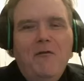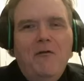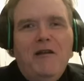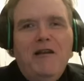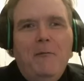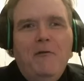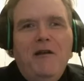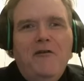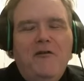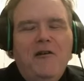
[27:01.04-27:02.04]

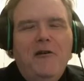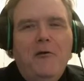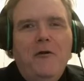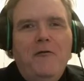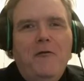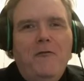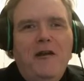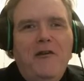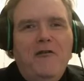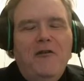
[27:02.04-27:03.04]
accommodations that go with the
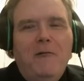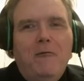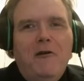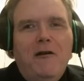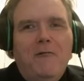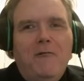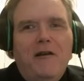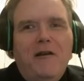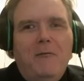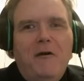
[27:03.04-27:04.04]
fees, and they really
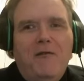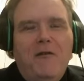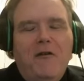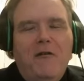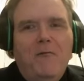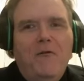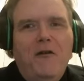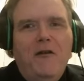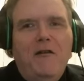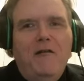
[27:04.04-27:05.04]
forget about
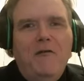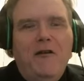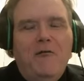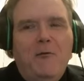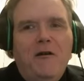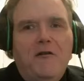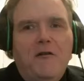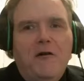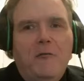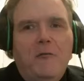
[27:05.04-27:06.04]
the experience
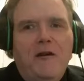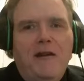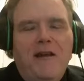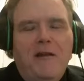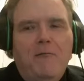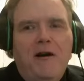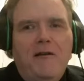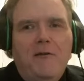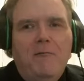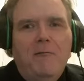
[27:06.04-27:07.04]
along the way and adding
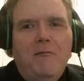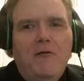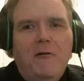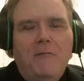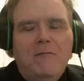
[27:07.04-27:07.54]
value. So.